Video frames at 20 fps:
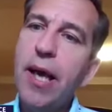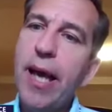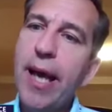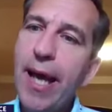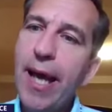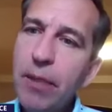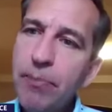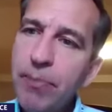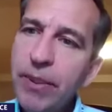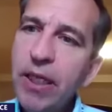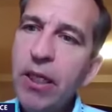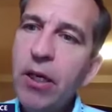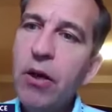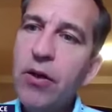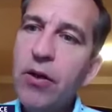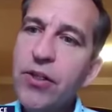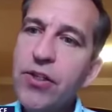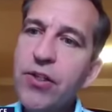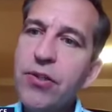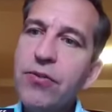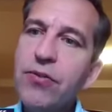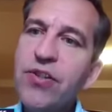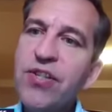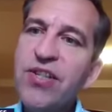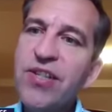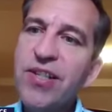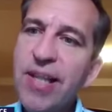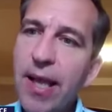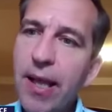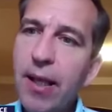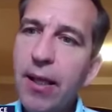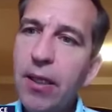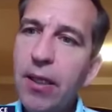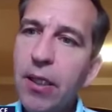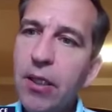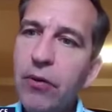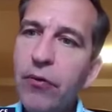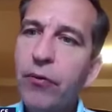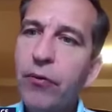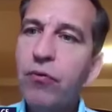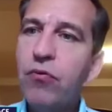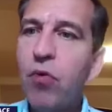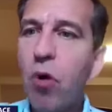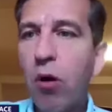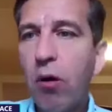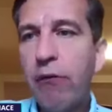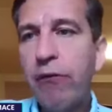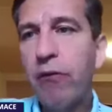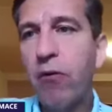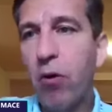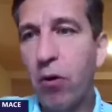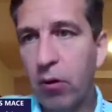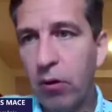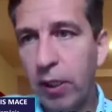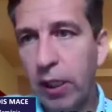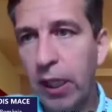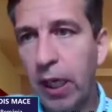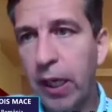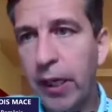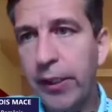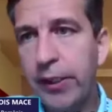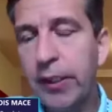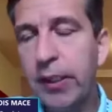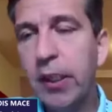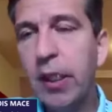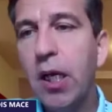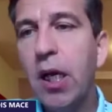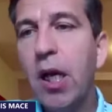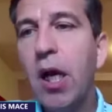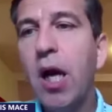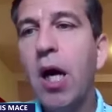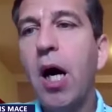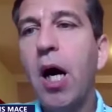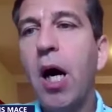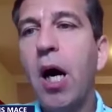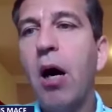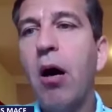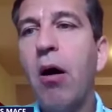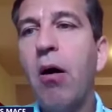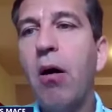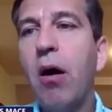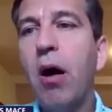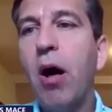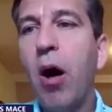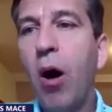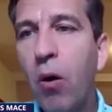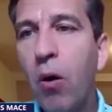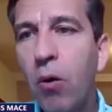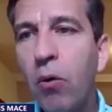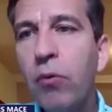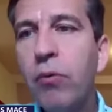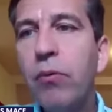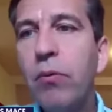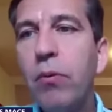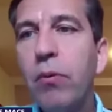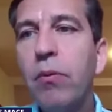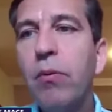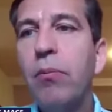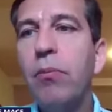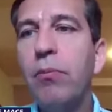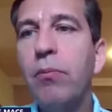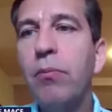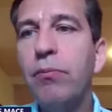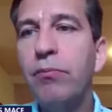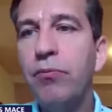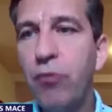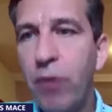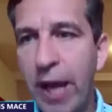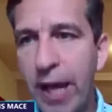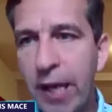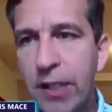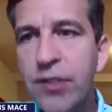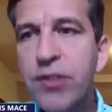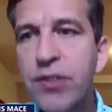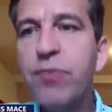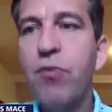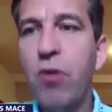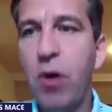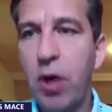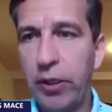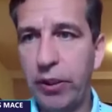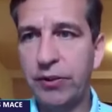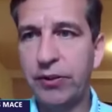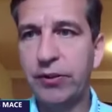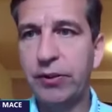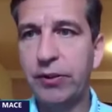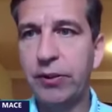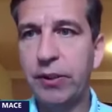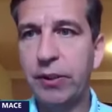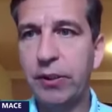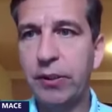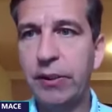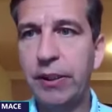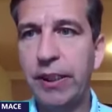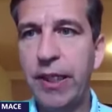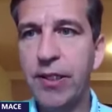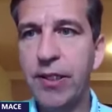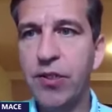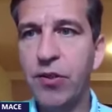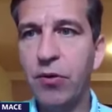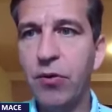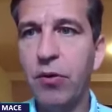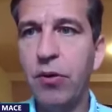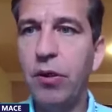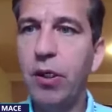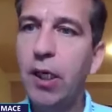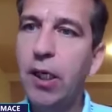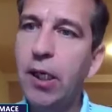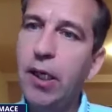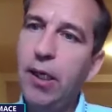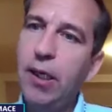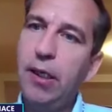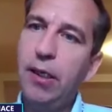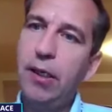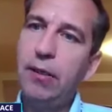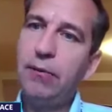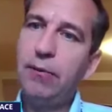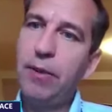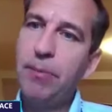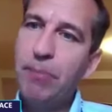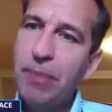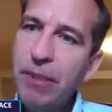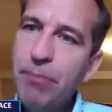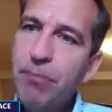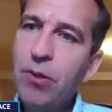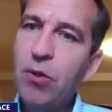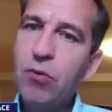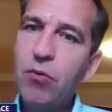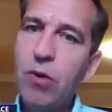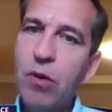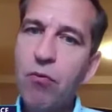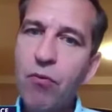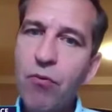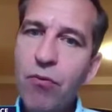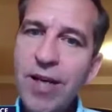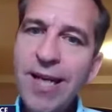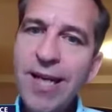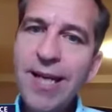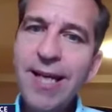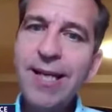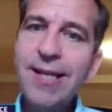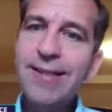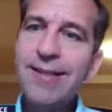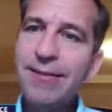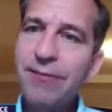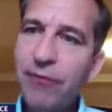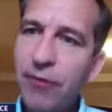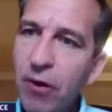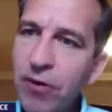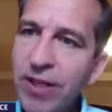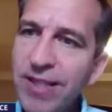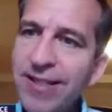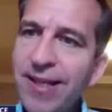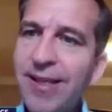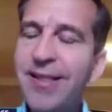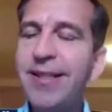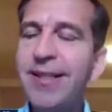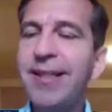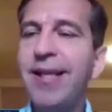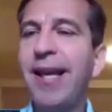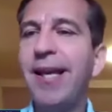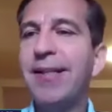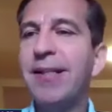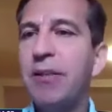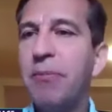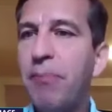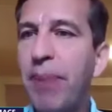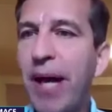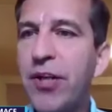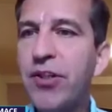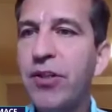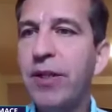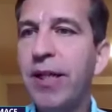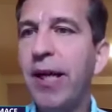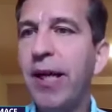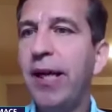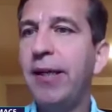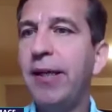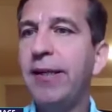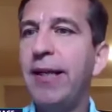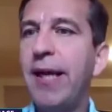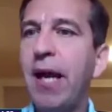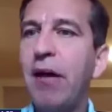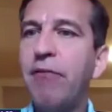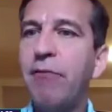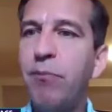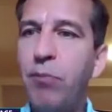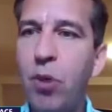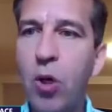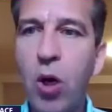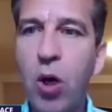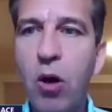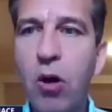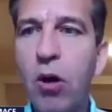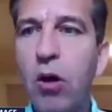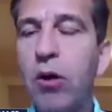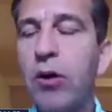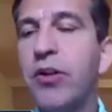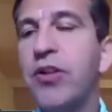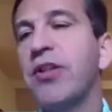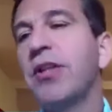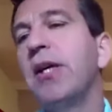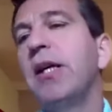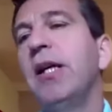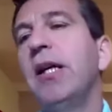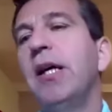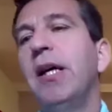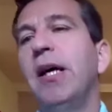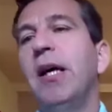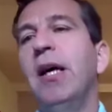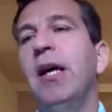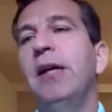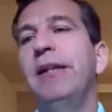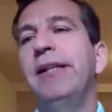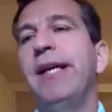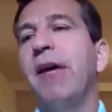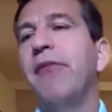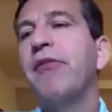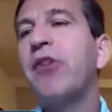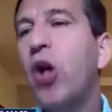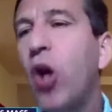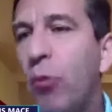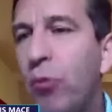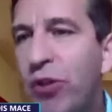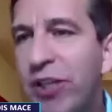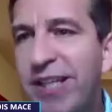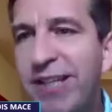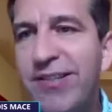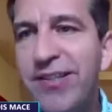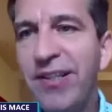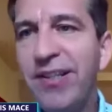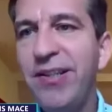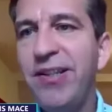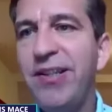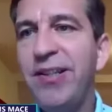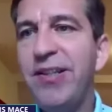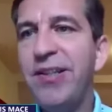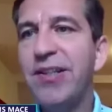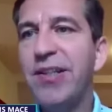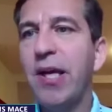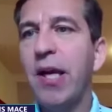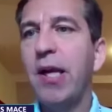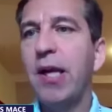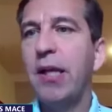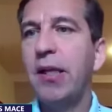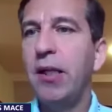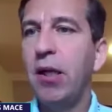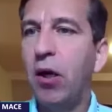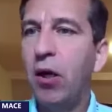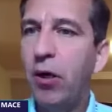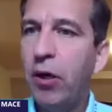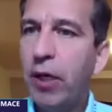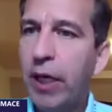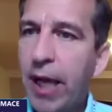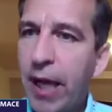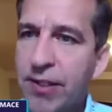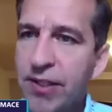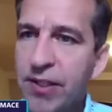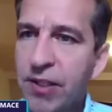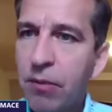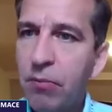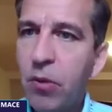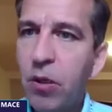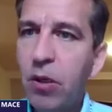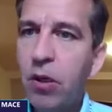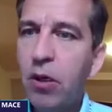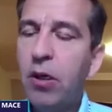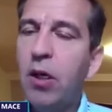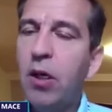helping us to sell through off or online our own brand's product. Okay, so uh, people who are really very dedicated, passionate, they have blogs, uh, they have communities, they organize some